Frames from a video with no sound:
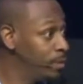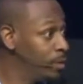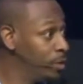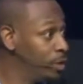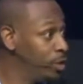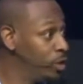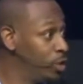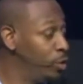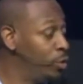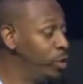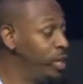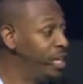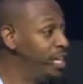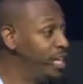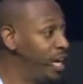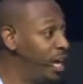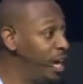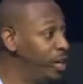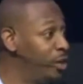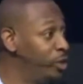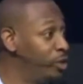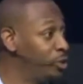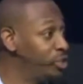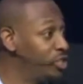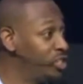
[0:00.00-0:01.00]
You need to
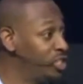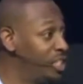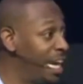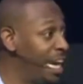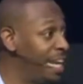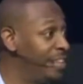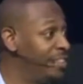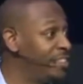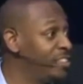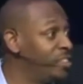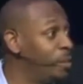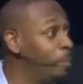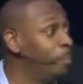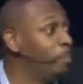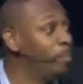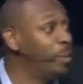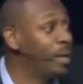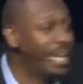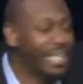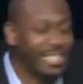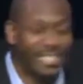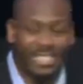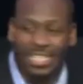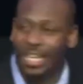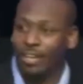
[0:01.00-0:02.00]
understand that the
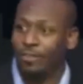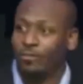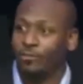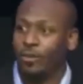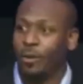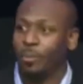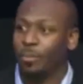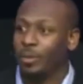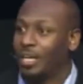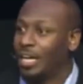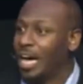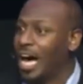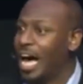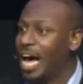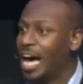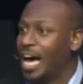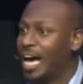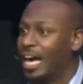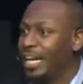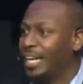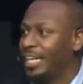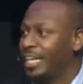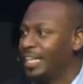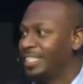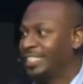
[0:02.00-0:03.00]
blessing from
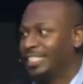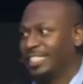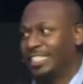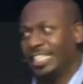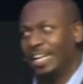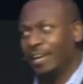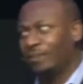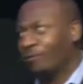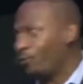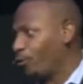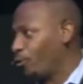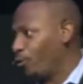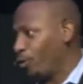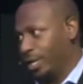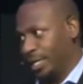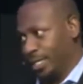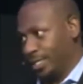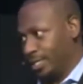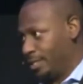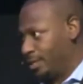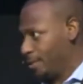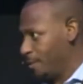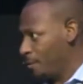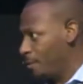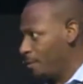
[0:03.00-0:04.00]
God is
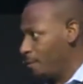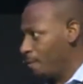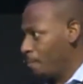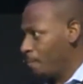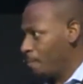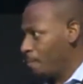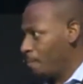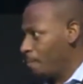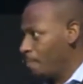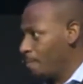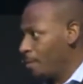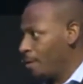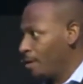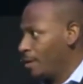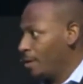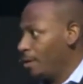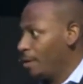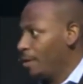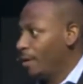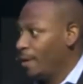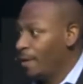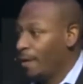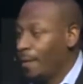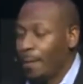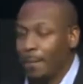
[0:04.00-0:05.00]
different.
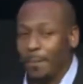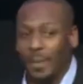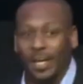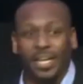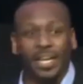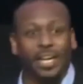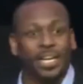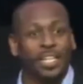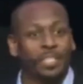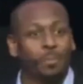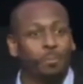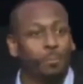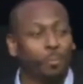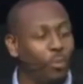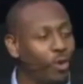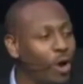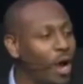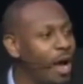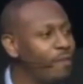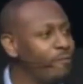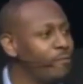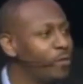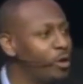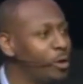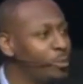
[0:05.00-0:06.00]
Because
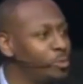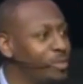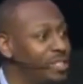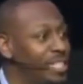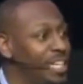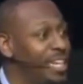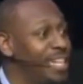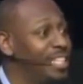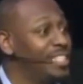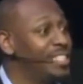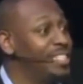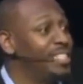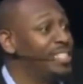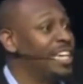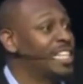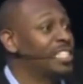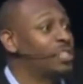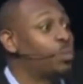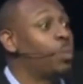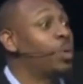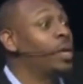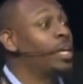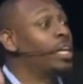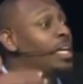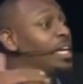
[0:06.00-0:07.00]
Proverbs 10 says
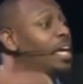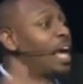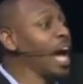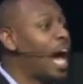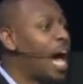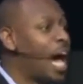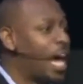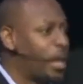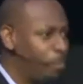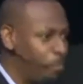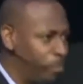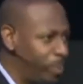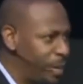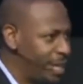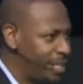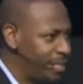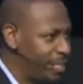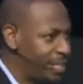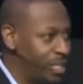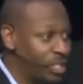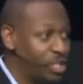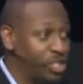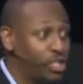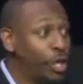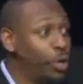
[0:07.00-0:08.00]
when God
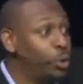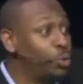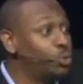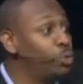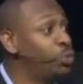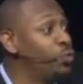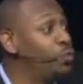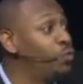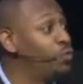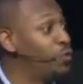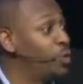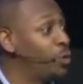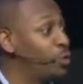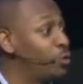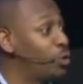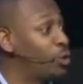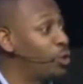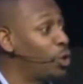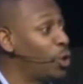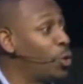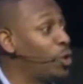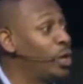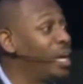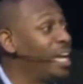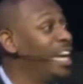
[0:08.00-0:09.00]
blesses those who fear the
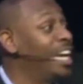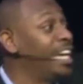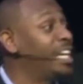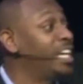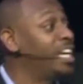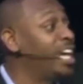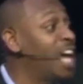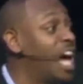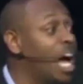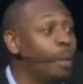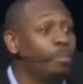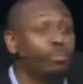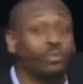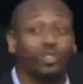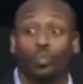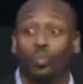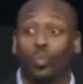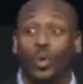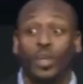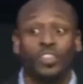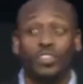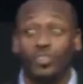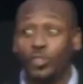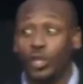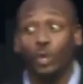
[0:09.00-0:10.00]
Lord, it comes
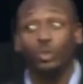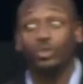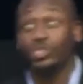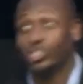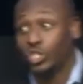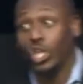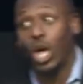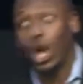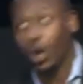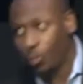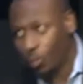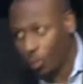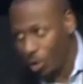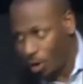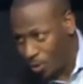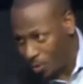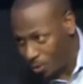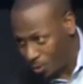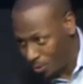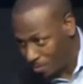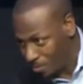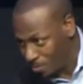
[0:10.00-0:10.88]
with no sorrow.